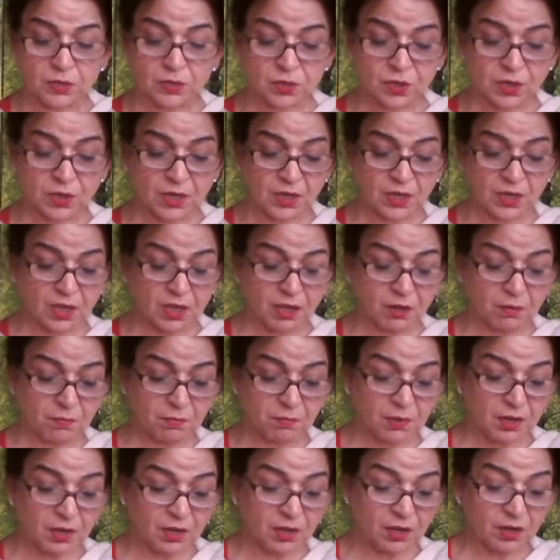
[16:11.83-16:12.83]
seeing
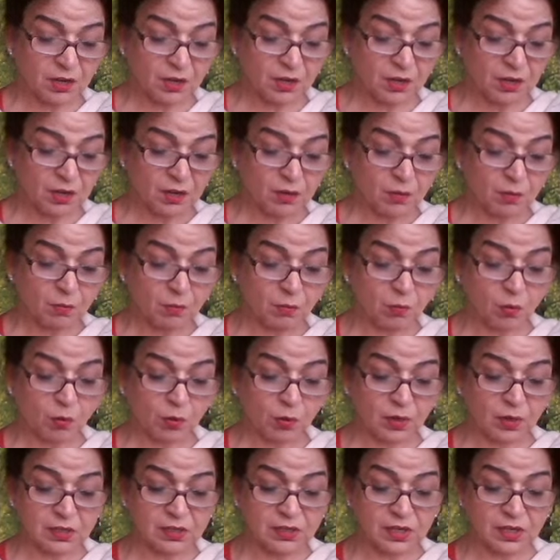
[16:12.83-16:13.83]
him in
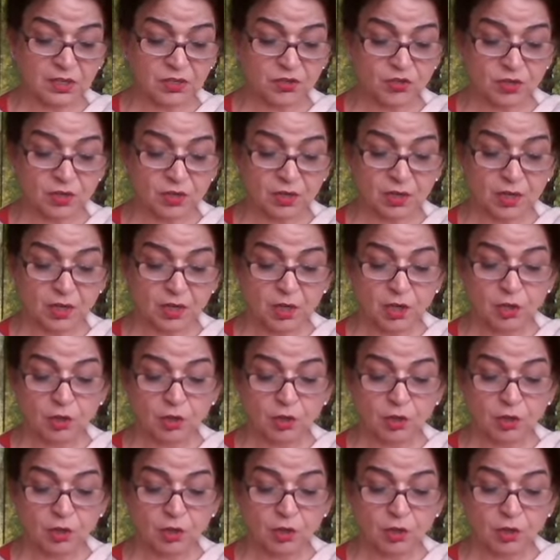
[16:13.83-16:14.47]
mortal danger.